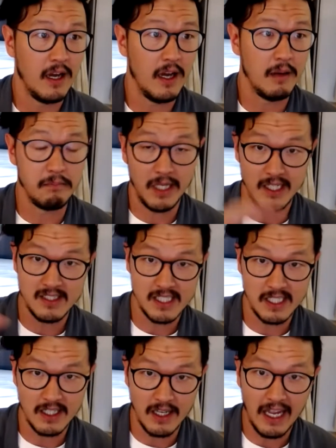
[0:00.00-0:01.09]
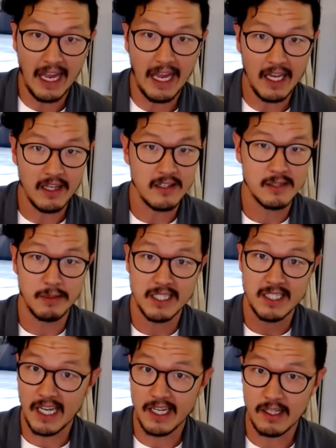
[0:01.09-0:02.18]
amazing and
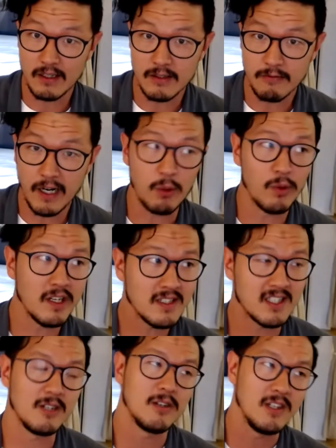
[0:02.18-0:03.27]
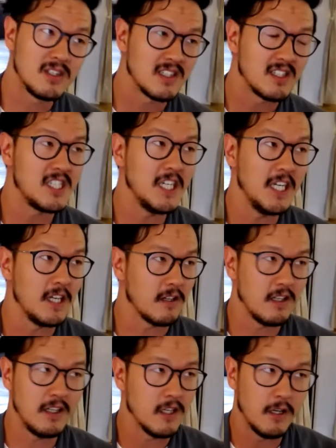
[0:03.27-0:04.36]
spectacular, right? We're so used to seeing,
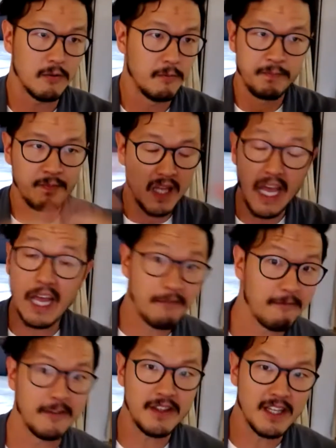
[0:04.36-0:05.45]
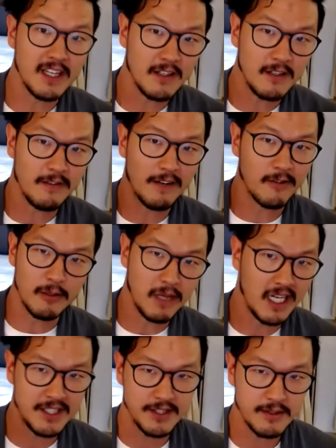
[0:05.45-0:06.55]
you know, everything you've ever
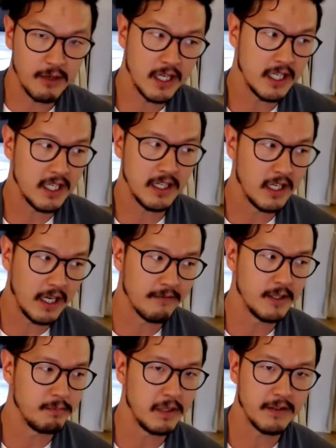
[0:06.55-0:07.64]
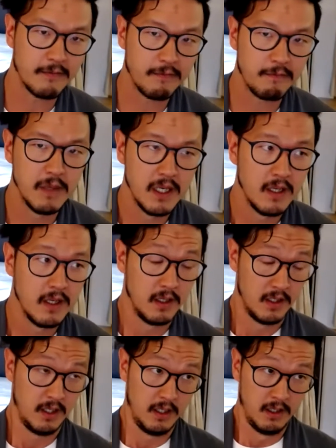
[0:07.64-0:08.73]
imagined, right? In every big
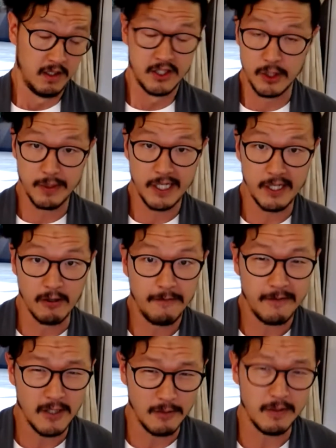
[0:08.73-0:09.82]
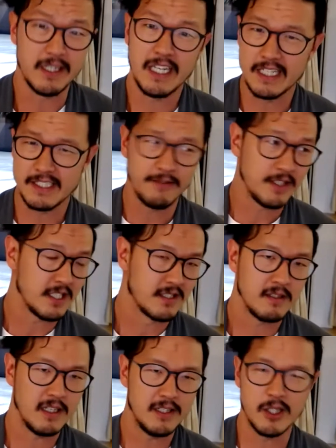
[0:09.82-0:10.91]
superhero film. And yes,
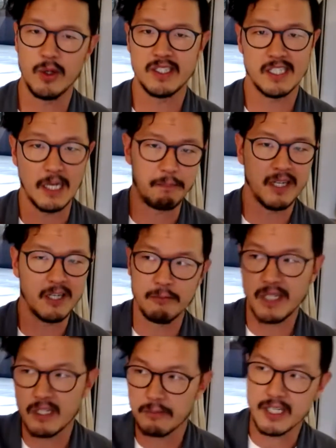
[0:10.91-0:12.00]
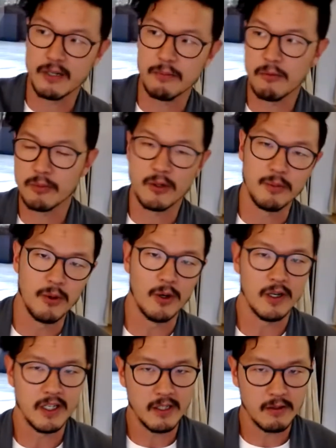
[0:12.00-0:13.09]
everything's, it's always like bigger, bigger, bigger, more, more,
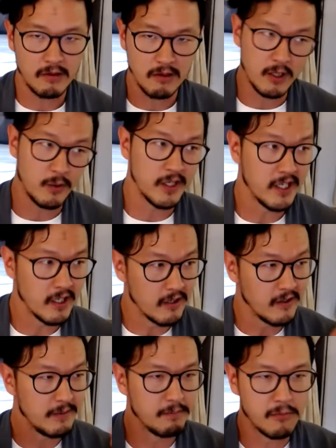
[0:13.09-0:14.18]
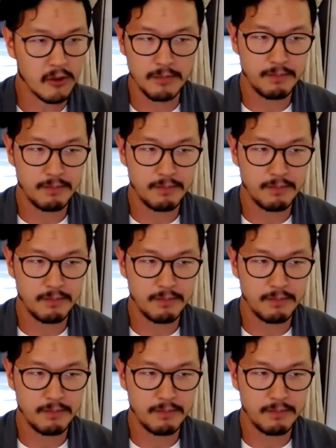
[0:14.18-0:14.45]
more, you know, glowier and more